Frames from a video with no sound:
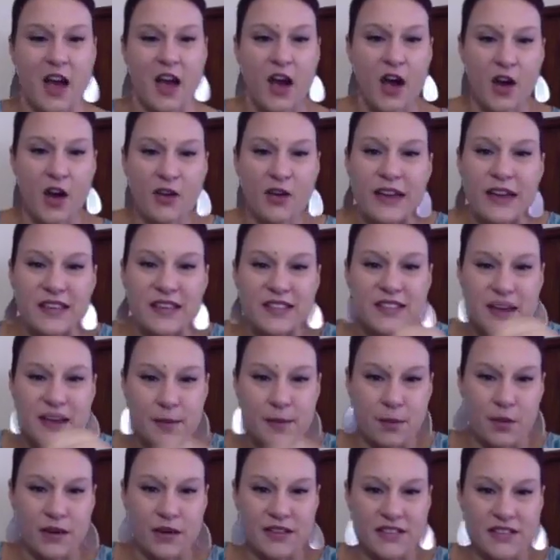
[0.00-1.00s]
Okay, step
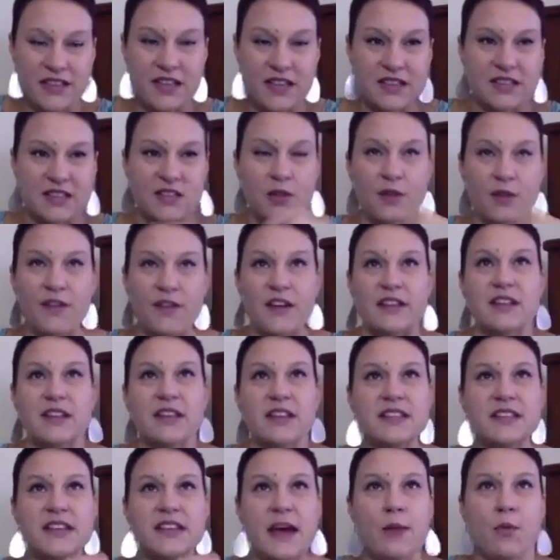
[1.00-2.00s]
1 is this. So if I did
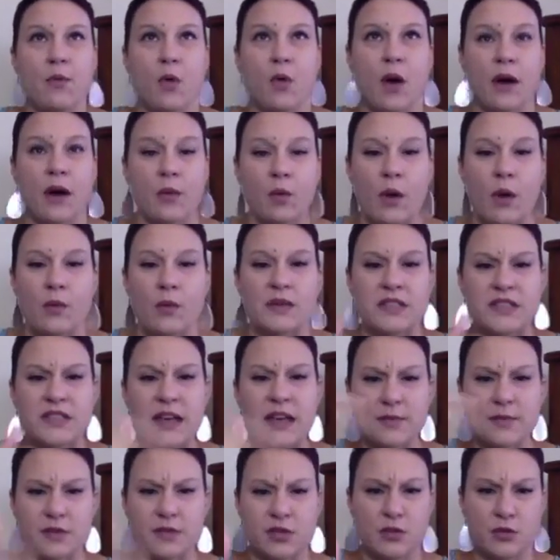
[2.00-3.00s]
step 1, what would step
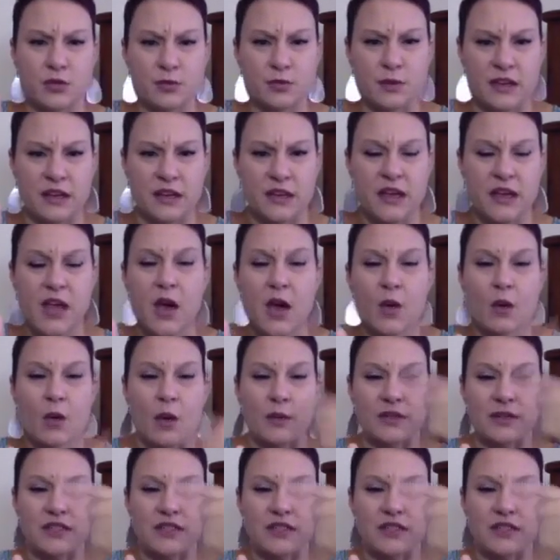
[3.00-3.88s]
2 be? And